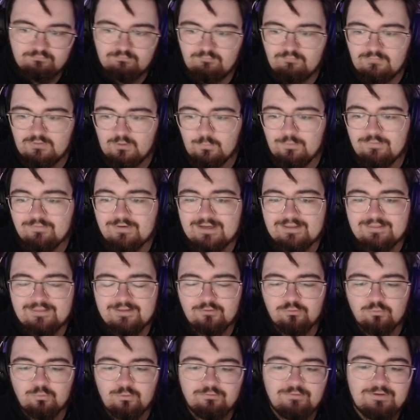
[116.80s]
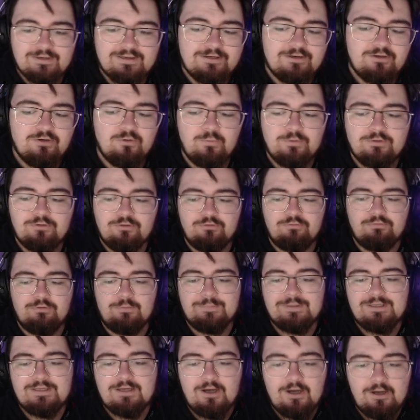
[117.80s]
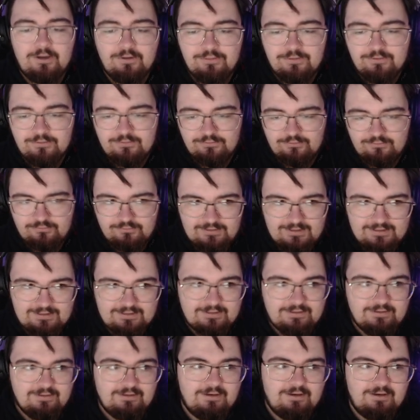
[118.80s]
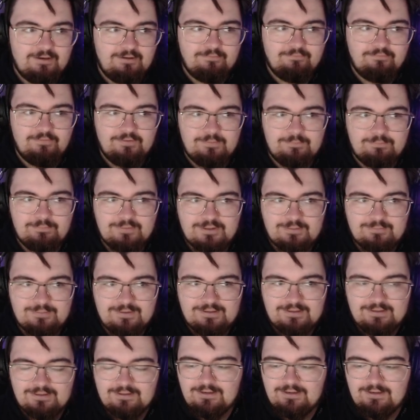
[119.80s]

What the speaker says: we've got this one right here, which is from the other side of B main.